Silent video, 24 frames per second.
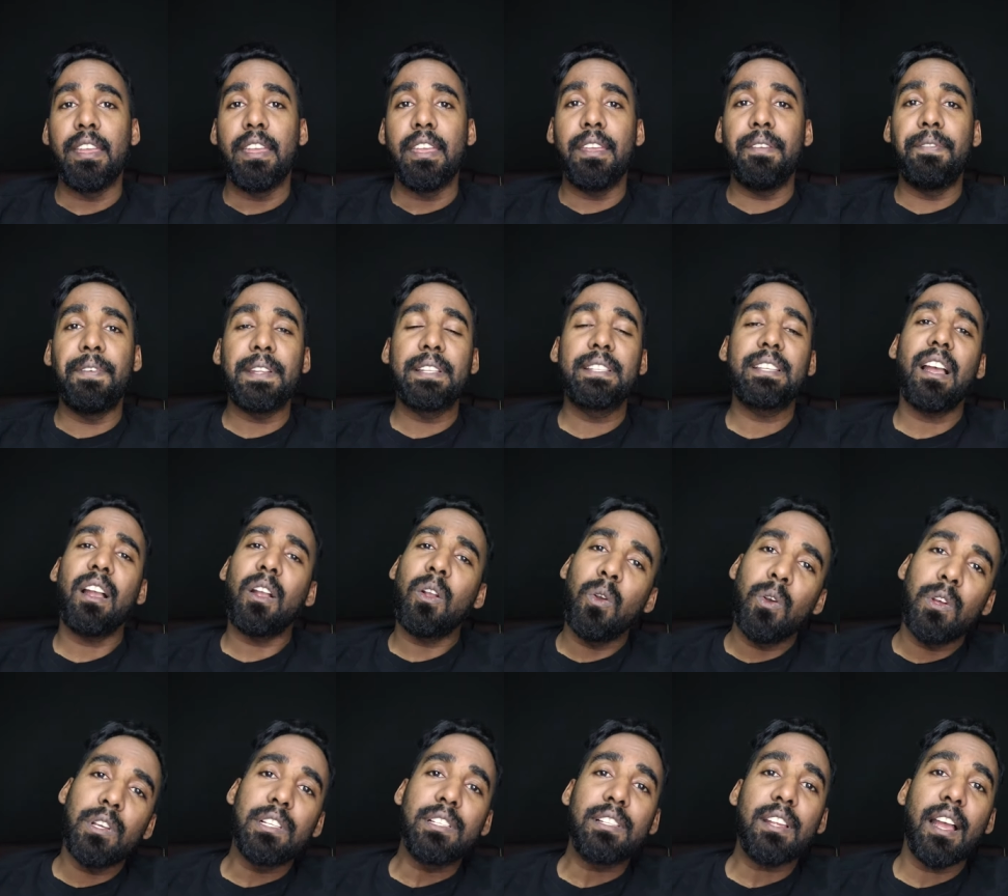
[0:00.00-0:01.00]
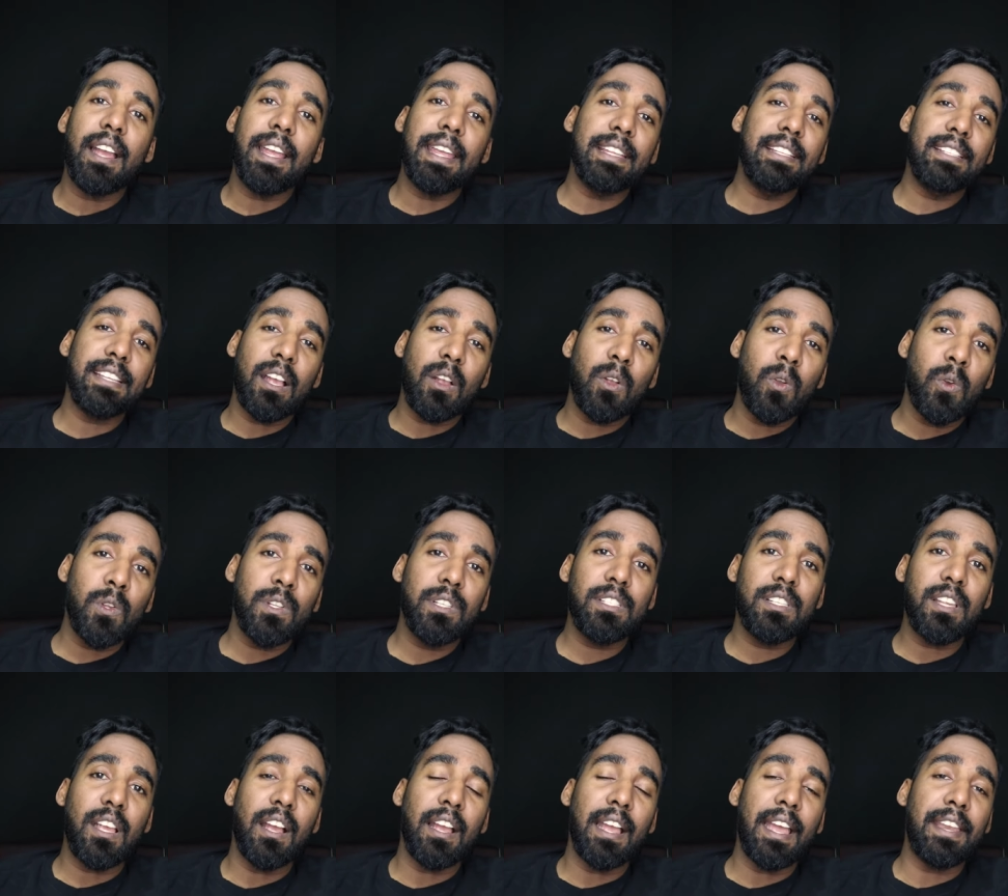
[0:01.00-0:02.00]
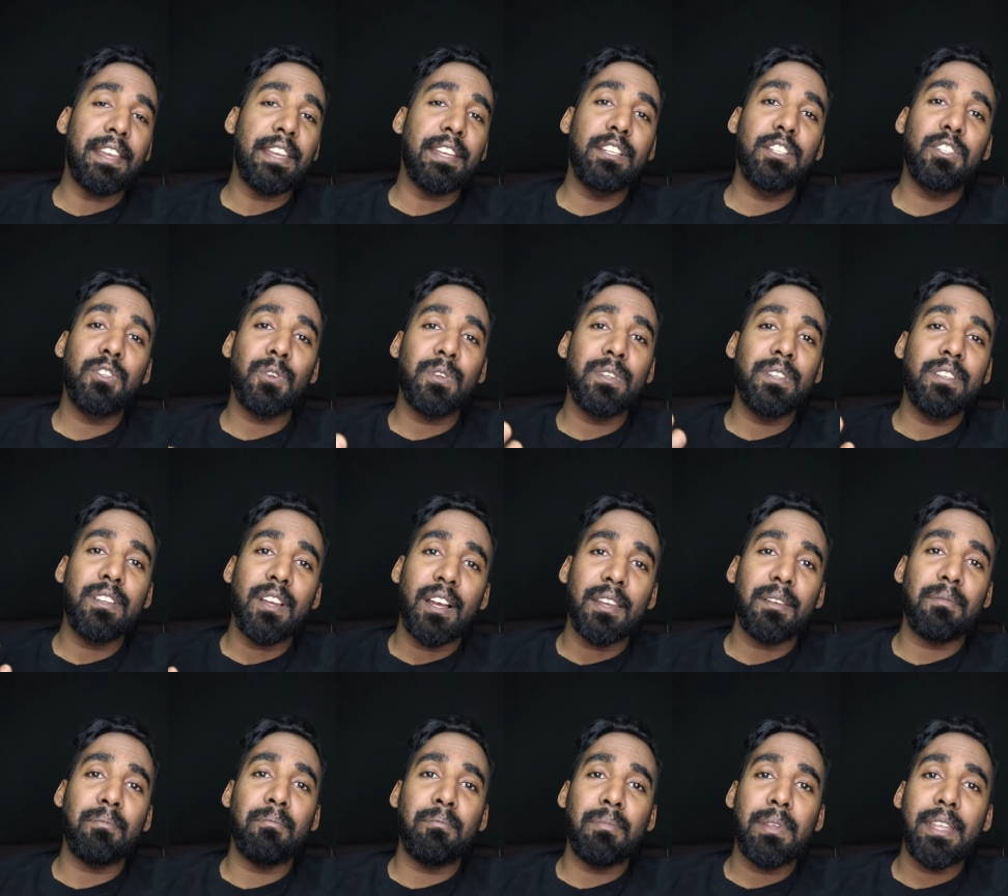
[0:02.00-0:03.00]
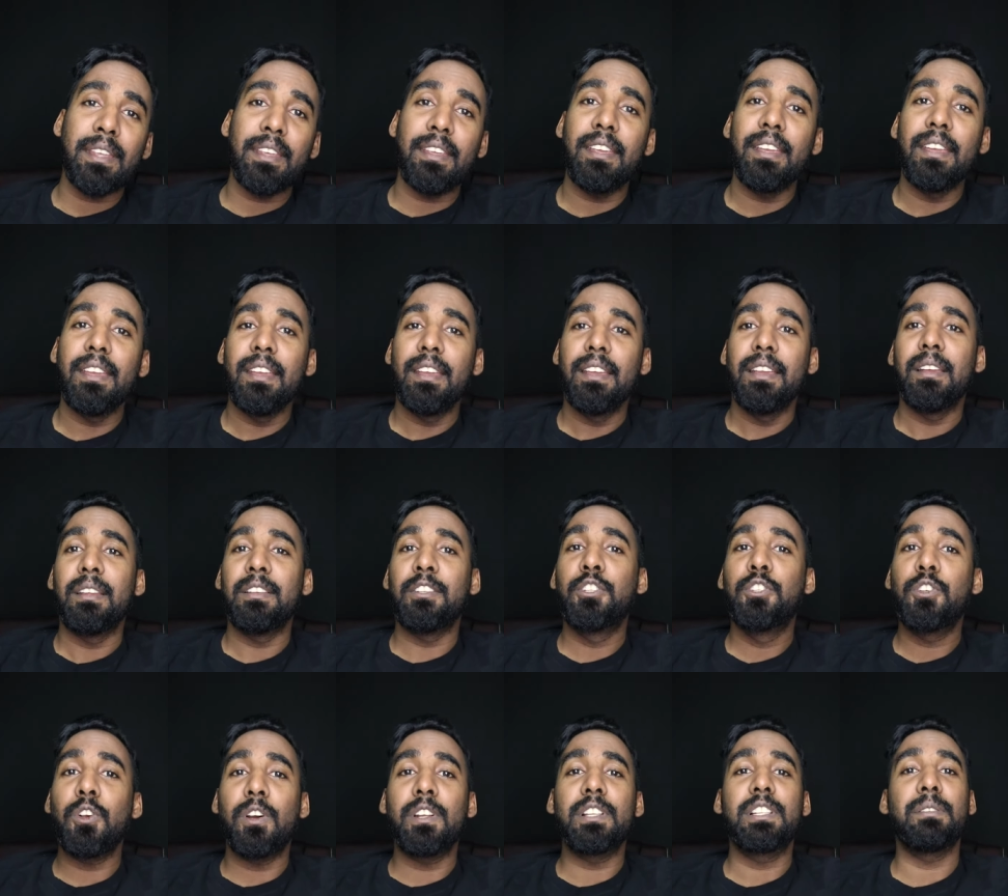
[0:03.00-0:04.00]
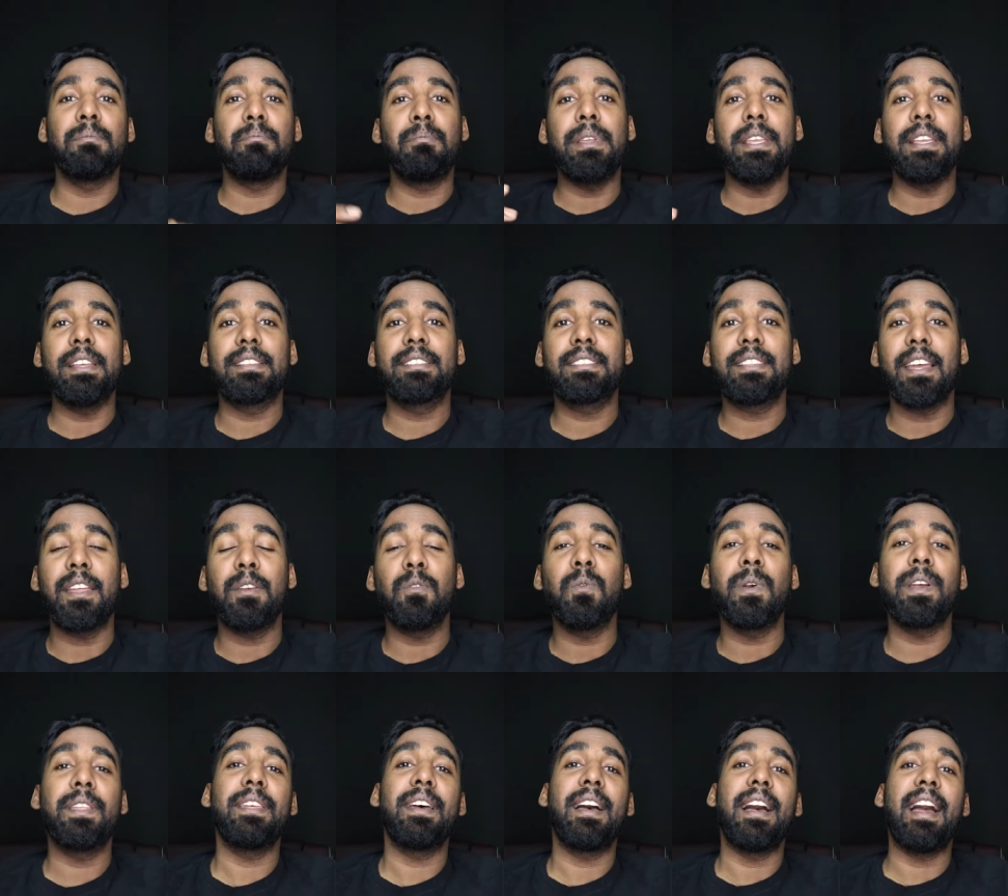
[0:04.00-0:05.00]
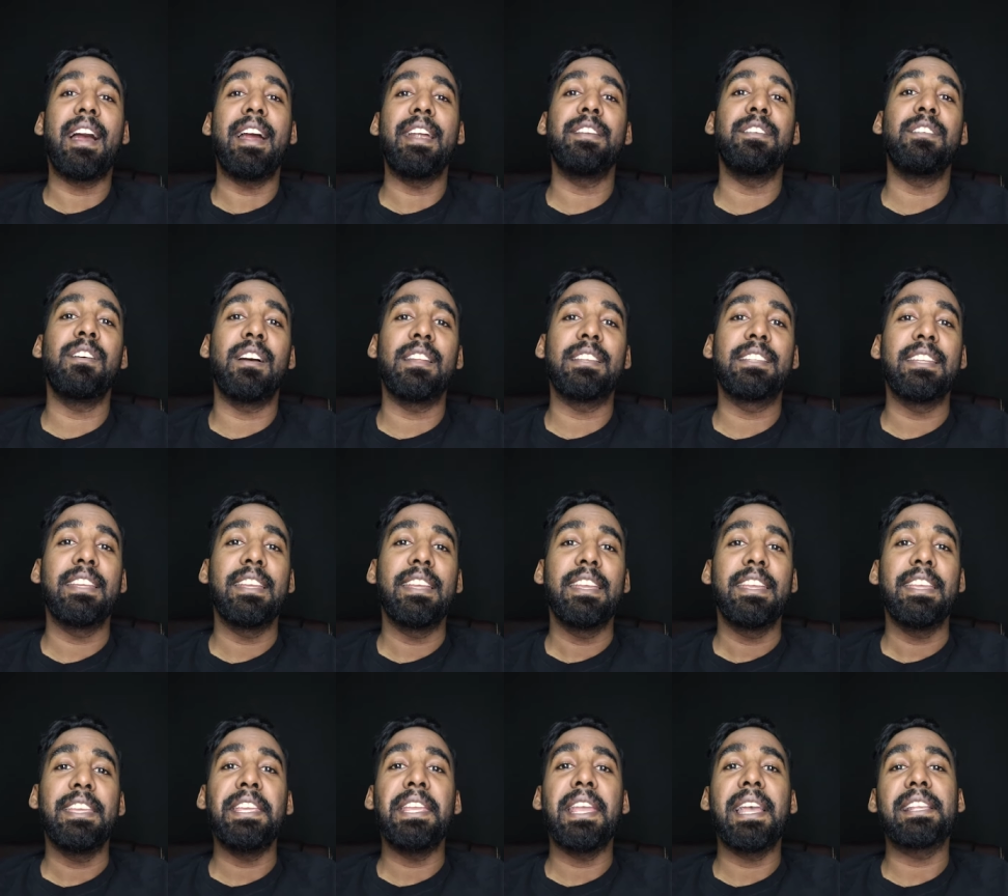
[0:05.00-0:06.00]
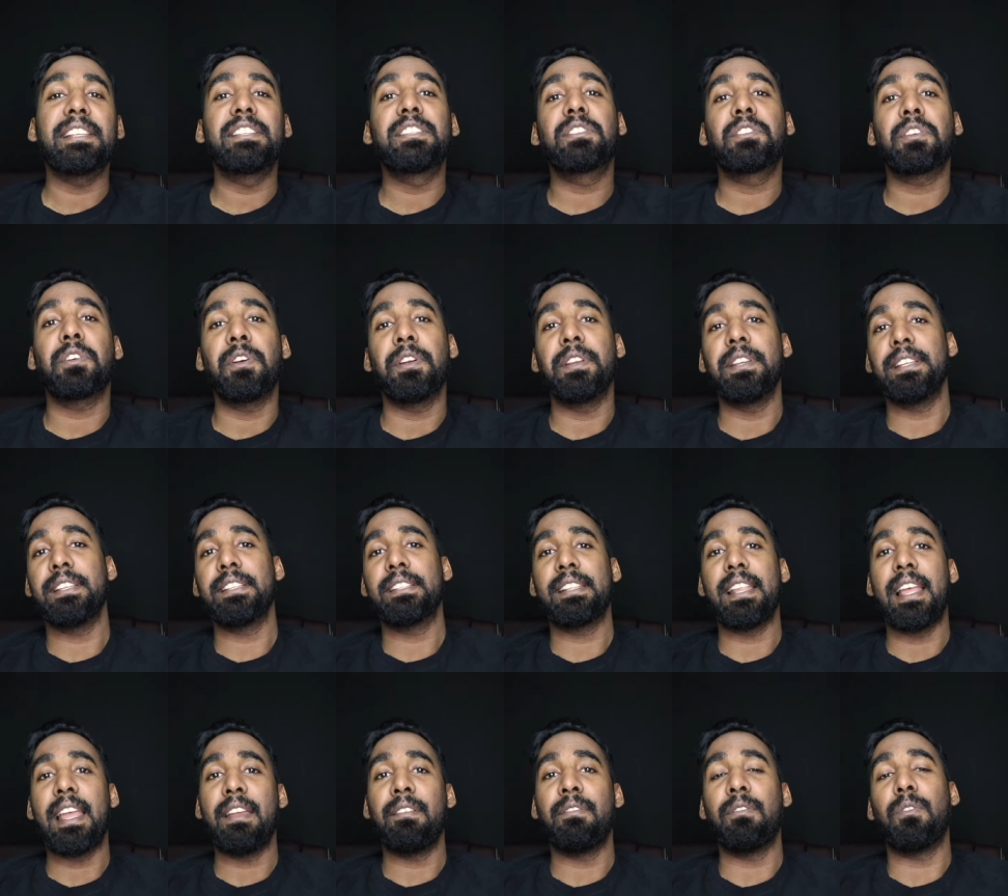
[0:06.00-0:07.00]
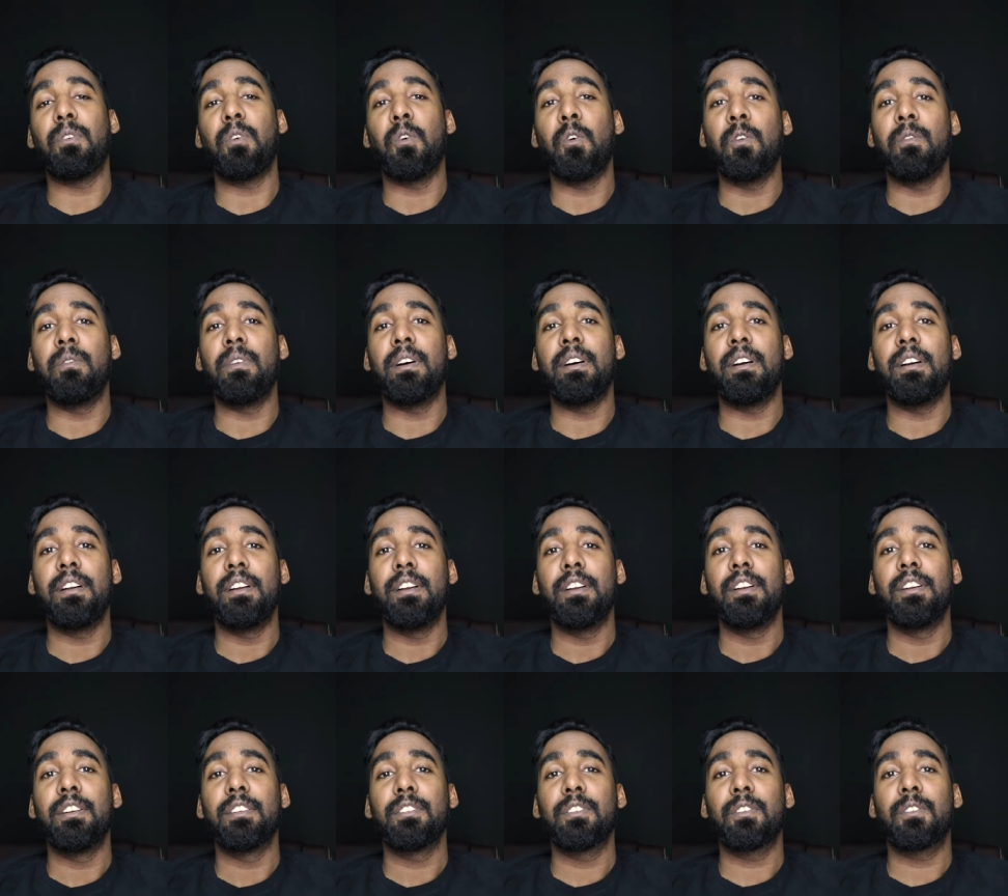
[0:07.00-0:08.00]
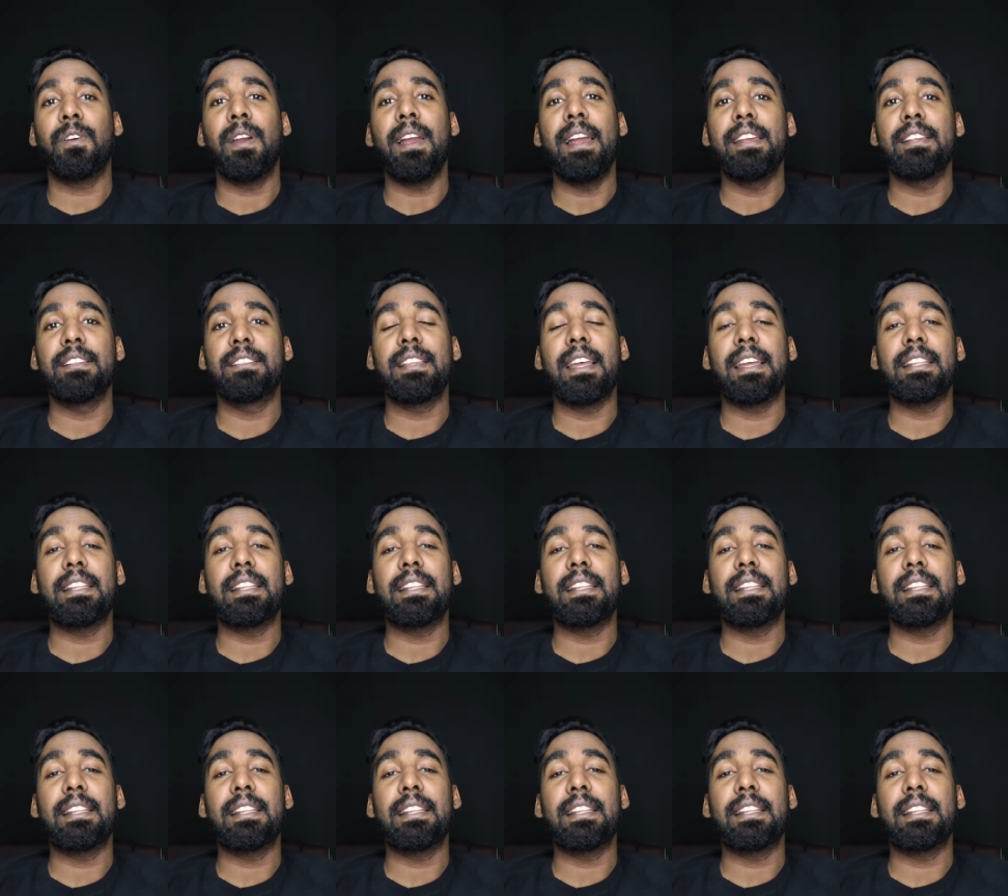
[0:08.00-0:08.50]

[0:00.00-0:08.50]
If it's a good song, it's a good song, and it should not be judged based on whether or not he has turned his life over to Christ.